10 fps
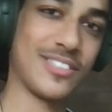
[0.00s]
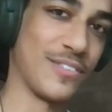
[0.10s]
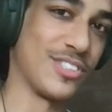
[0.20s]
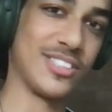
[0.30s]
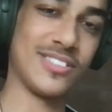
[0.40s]
for
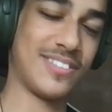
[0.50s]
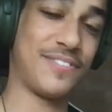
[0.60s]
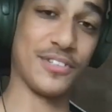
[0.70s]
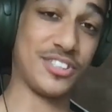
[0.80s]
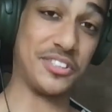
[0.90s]

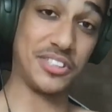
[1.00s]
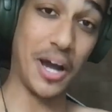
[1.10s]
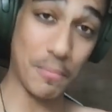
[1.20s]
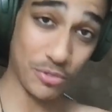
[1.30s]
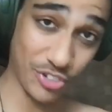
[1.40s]

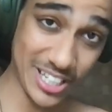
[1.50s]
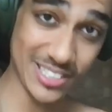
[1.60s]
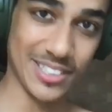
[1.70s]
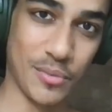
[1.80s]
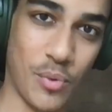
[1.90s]
some
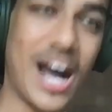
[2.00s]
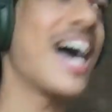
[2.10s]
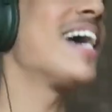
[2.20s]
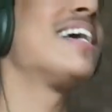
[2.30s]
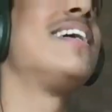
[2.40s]
reason.
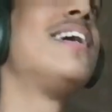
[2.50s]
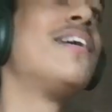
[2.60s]
Why?